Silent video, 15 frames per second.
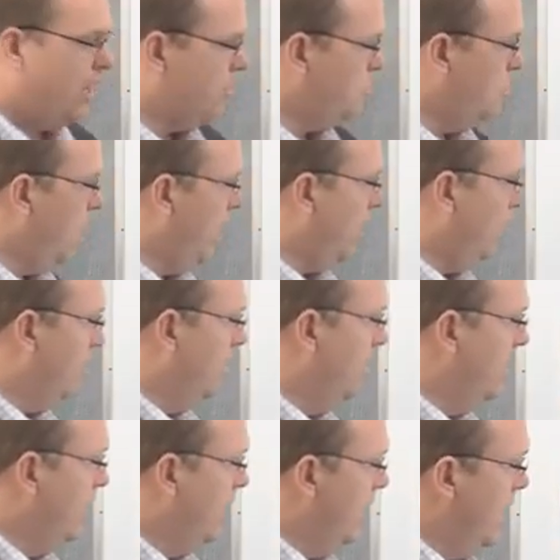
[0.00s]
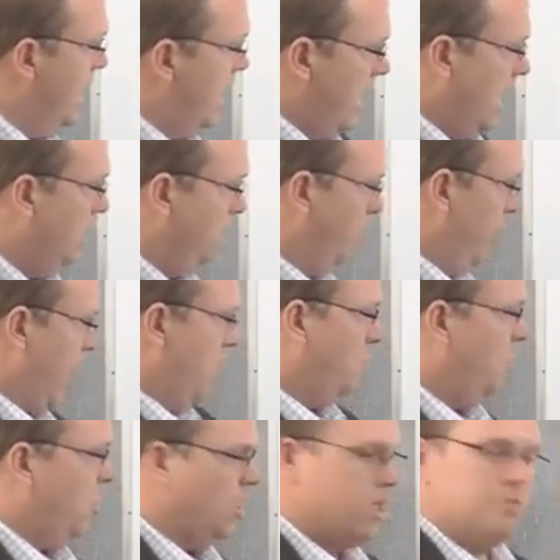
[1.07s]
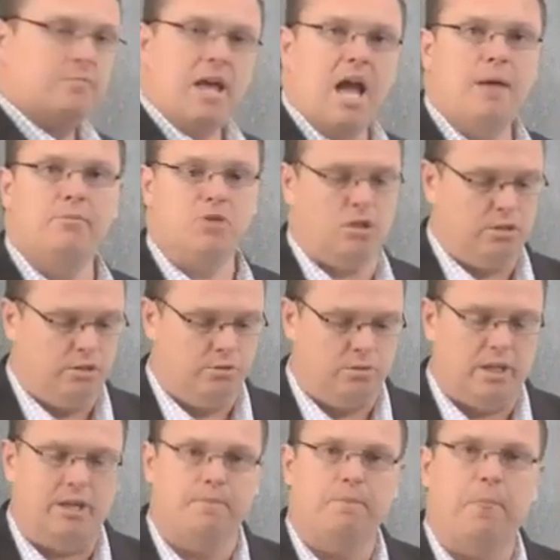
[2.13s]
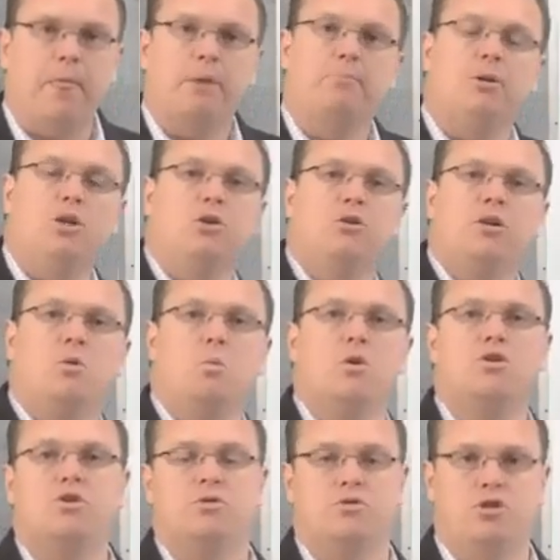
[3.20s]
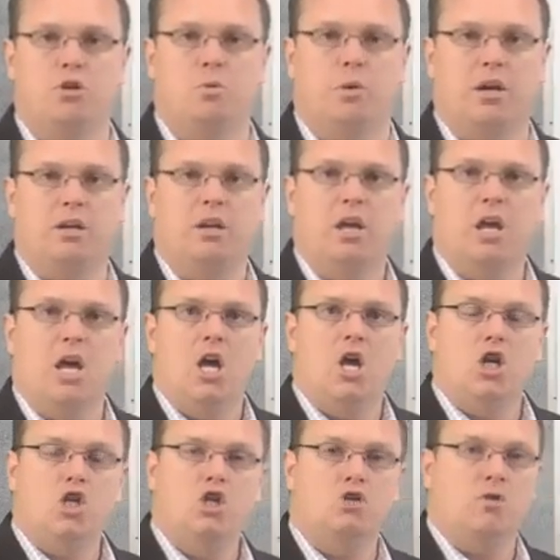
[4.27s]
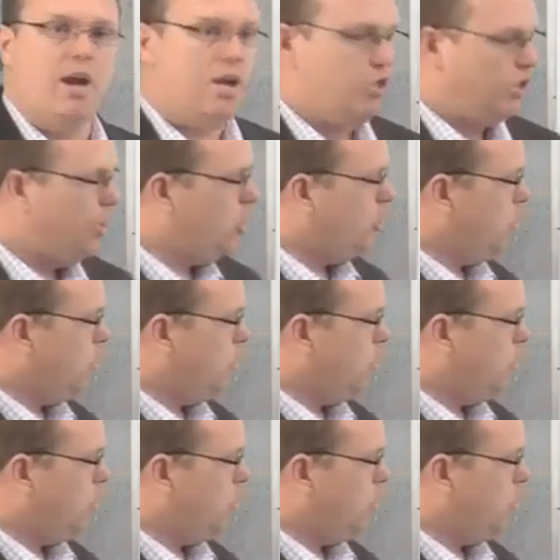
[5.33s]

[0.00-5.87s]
that as well. And will that work? Absolutely. But look at what you're doing. You're actually